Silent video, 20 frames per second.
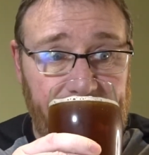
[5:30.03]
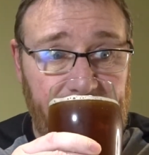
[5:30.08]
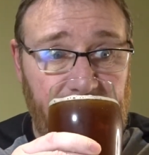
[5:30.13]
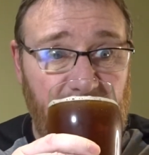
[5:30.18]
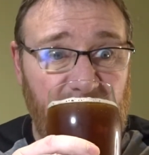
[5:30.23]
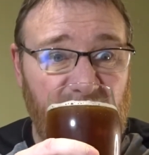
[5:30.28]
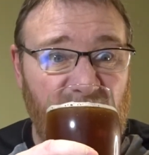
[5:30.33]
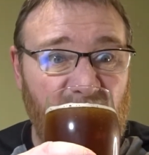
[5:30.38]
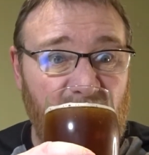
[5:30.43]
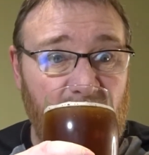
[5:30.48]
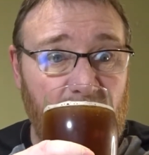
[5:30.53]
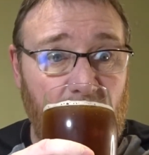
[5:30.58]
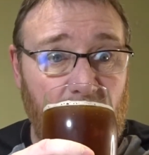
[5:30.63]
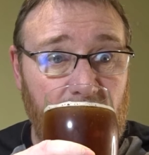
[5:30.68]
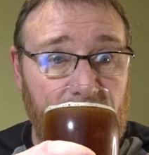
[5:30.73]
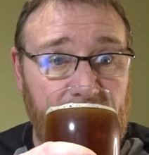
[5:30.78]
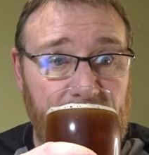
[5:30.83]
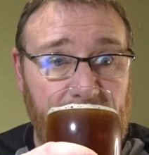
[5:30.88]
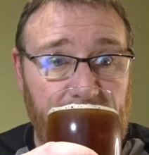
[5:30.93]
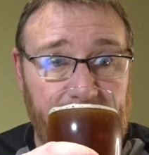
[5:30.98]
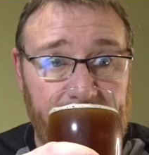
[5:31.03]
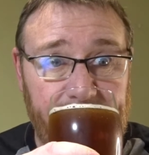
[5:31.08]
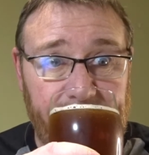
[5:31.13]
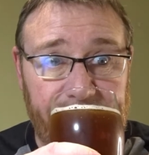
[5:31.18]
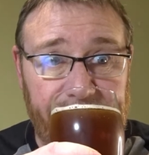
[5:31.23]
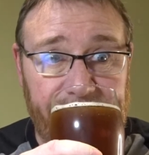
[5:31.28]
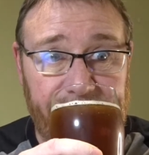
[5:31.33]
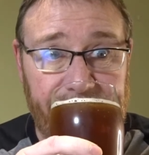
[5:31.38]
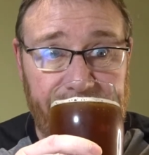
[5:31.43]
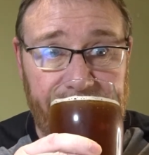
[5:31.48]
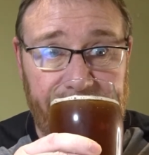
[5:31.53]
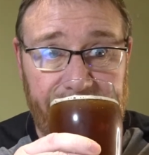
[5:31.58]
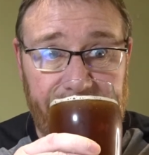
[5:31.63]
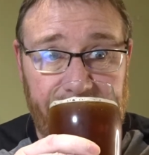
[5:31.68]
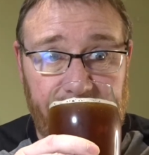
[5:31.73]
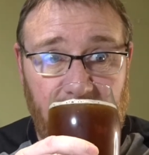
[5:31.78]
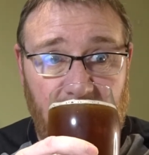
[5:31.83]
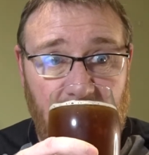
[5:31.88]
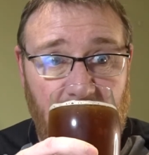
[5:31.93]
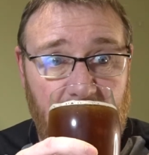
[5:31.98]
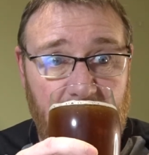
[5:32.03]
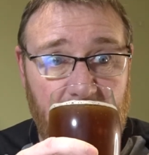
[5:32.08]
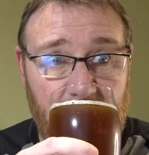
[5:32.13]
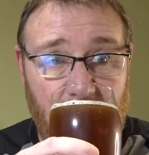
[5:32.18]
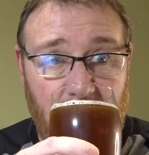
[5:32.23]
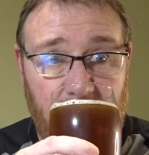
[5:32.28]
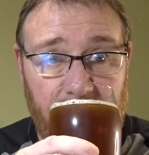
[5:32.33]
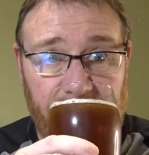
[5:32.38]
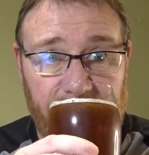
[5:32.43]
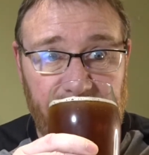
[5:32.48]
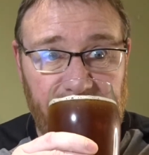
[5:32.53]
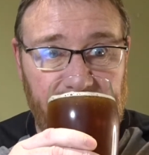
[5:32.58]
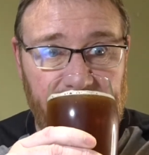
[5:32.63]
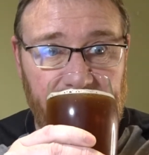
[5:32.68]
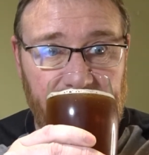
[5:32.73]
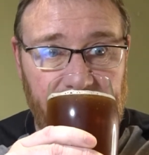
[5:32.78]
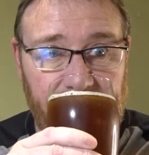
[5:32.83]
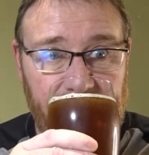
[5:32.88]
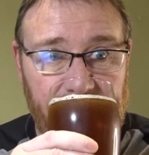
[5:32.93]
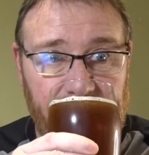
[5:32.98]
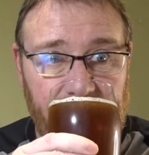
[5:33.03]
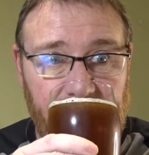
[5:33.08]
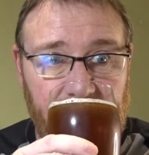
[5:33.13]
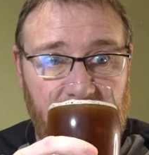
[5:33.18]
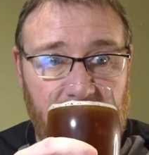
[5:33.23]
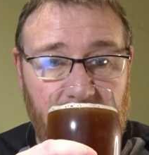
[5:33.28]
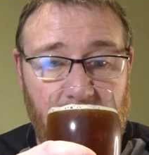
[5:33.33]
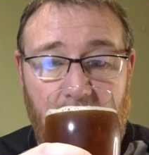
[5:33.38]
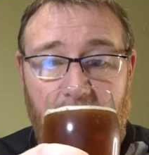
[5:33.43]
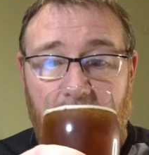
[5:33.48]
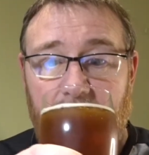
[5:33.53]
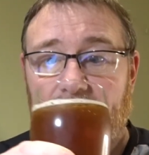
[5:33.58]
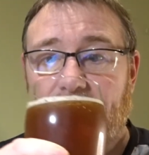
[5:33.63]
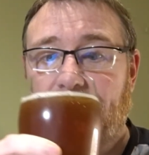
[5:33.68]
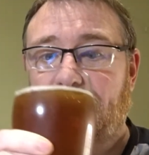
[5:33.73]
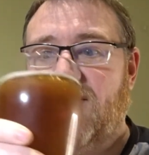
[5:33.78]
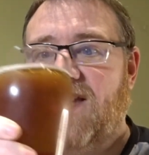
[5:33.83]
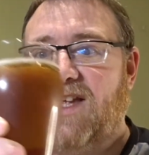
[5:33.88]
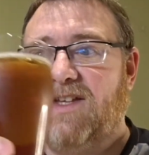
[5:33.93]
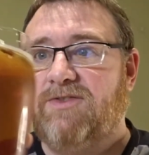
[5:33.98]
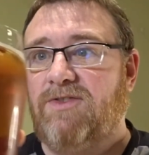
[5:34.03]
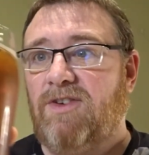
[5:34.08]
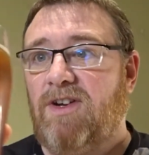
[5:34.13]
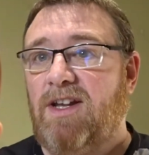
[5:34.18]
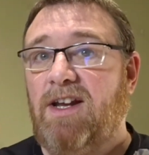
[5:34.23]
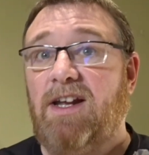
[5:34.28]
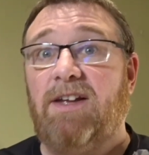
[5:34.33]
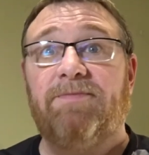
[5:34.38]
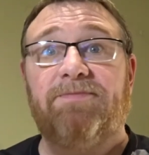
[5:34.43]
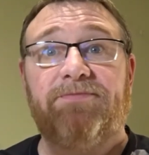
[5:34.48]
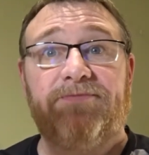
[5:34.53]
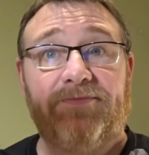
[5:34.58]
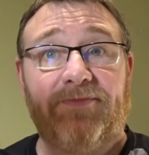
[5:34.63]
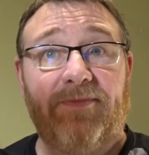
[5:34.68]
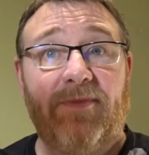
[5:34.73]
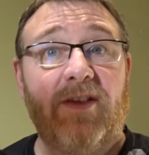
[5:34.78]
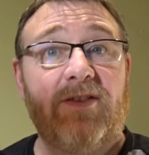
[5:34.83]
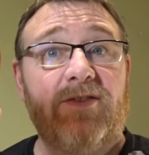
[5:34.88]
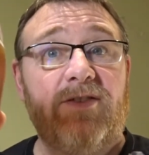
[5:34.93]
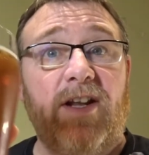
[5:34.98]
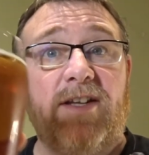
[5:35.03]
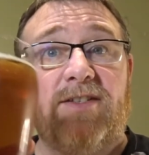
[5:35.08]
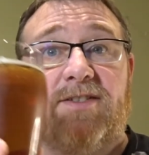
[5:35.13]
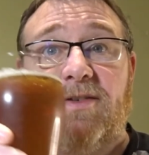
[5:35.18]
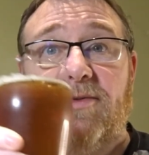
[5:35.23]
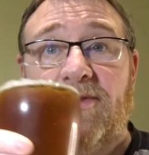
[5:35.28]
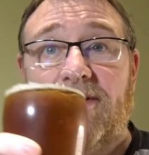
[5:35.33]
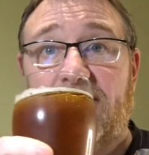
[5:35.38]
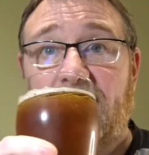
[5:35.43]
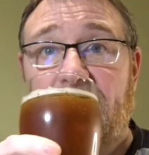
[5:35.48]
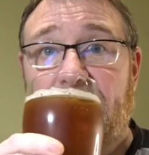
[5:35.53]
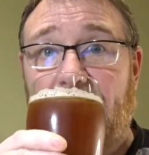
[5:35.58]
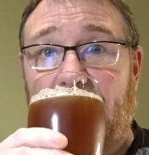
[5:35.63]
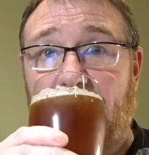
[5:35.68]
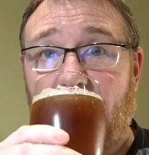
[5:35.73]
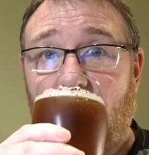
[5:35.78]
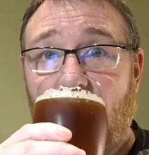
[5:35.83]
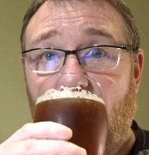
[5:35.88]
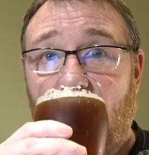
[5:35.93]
it's got the malted caramel smell, and that's really it. So let's see what it tastes like.